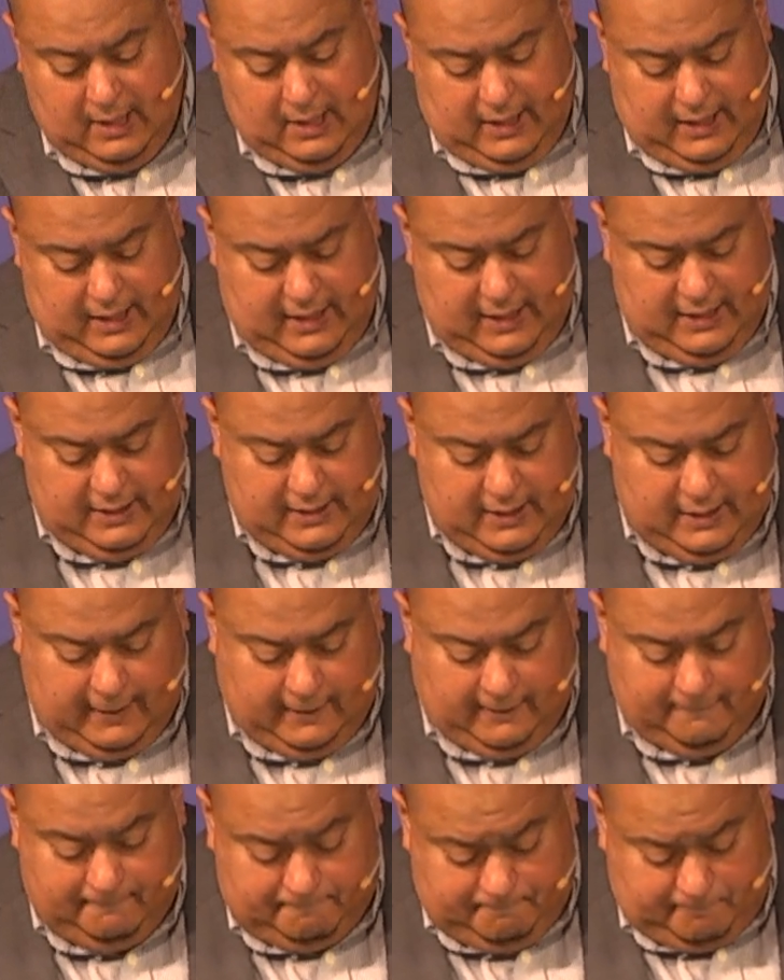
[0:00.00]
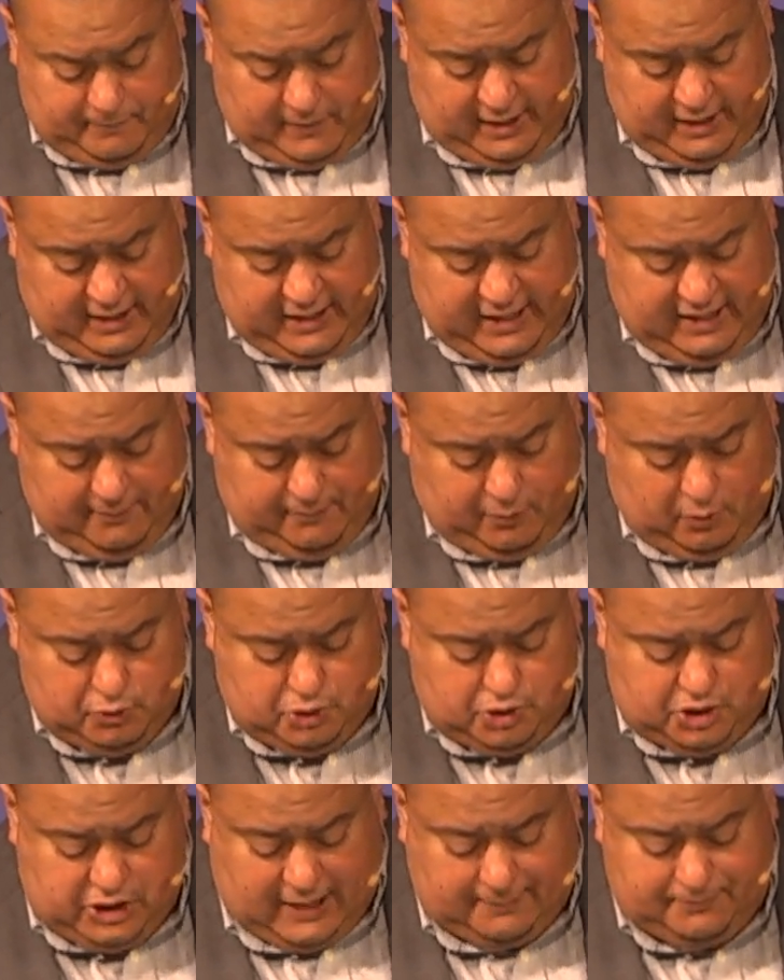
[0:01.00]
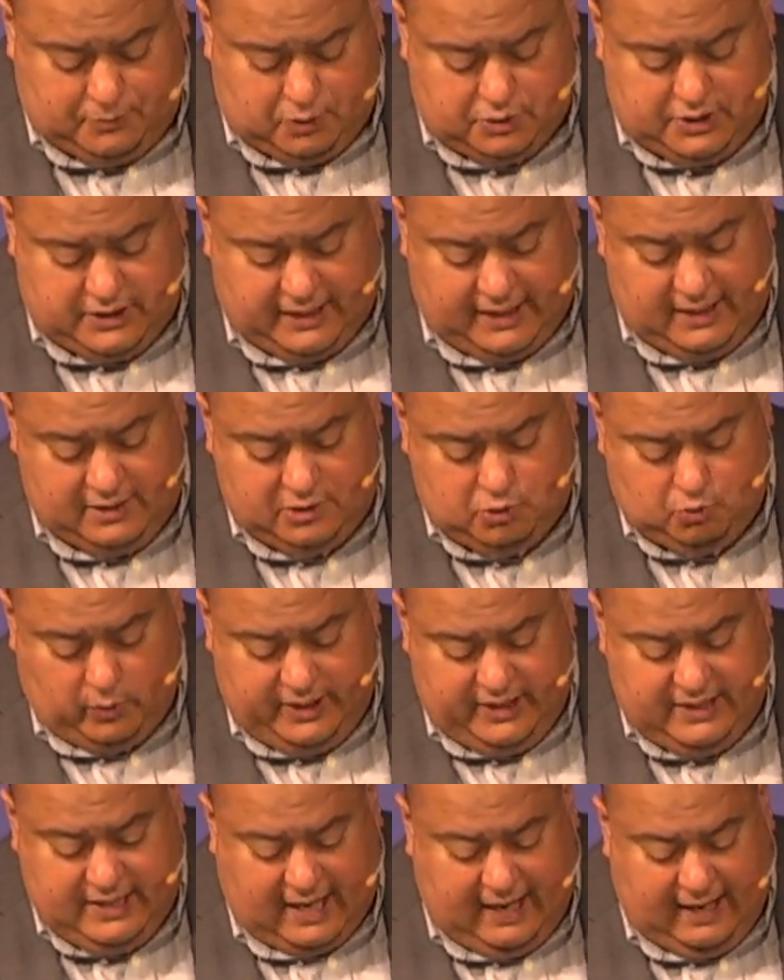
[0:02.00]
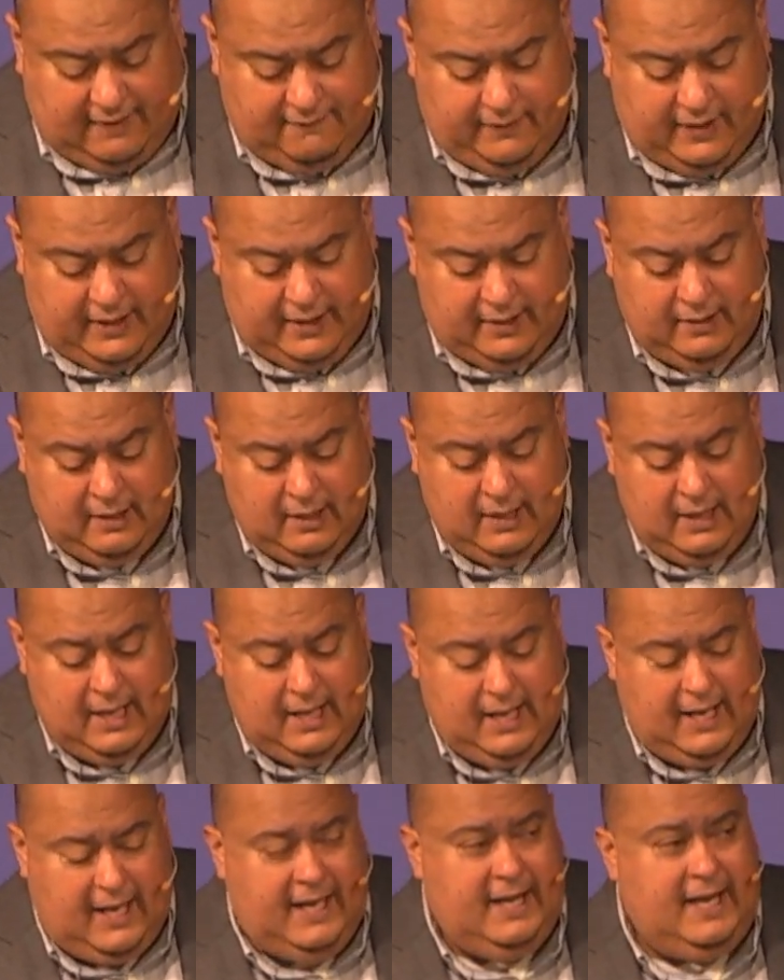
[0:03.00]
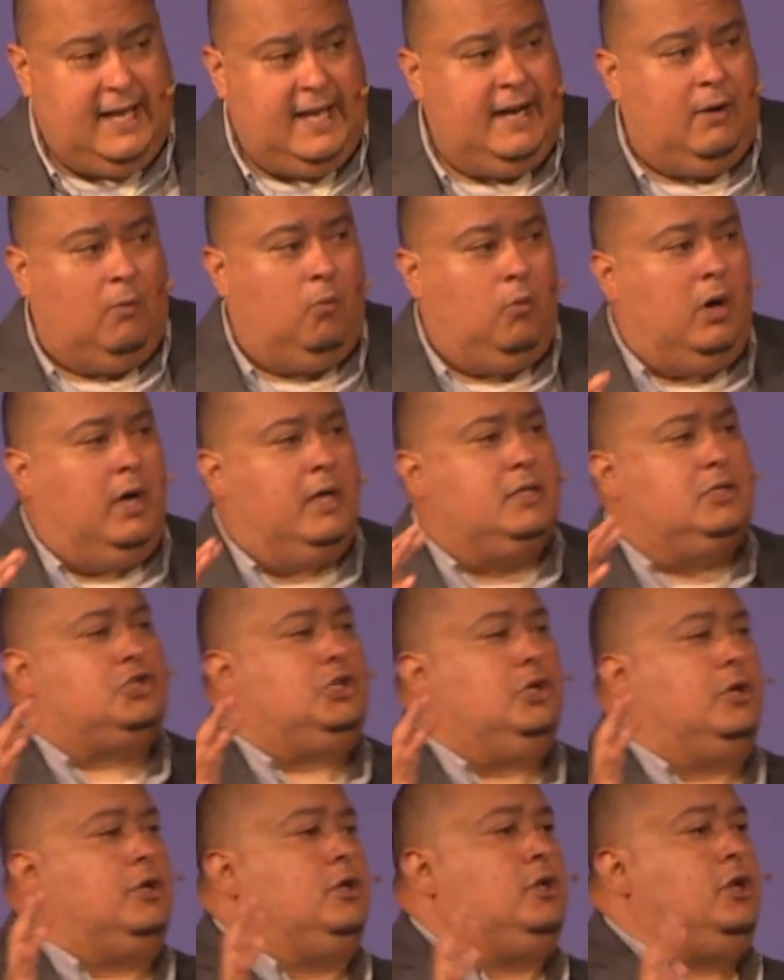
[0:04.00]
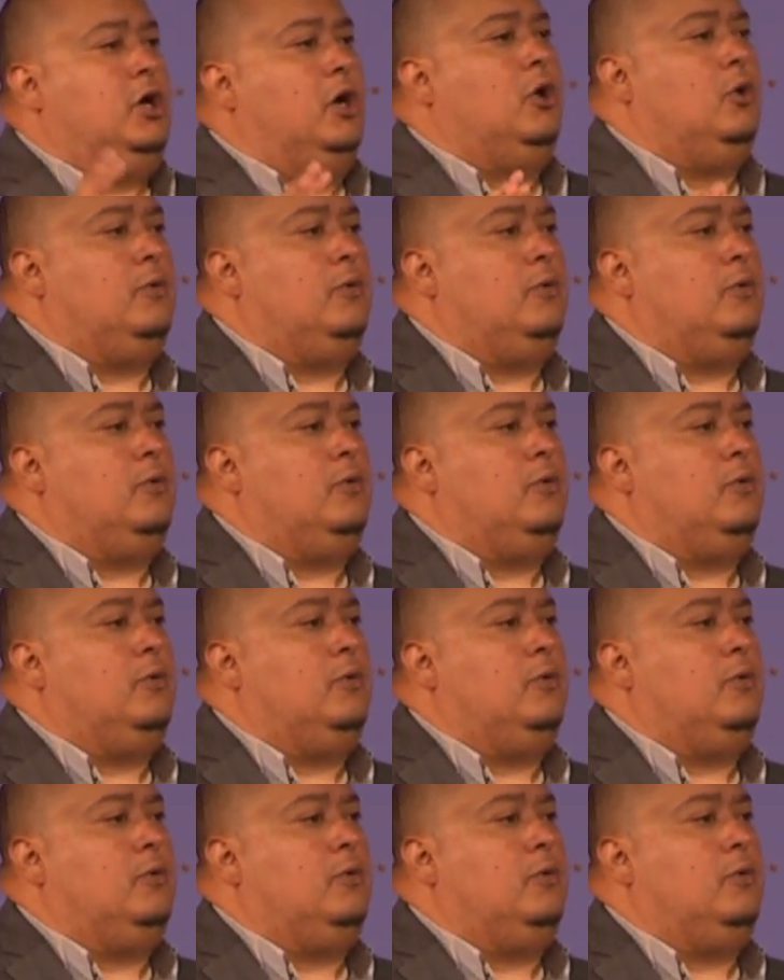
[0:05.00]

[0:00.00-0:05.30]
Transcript: in, um, in Hebrews chapter 10 as we dive in. And, and I want you to know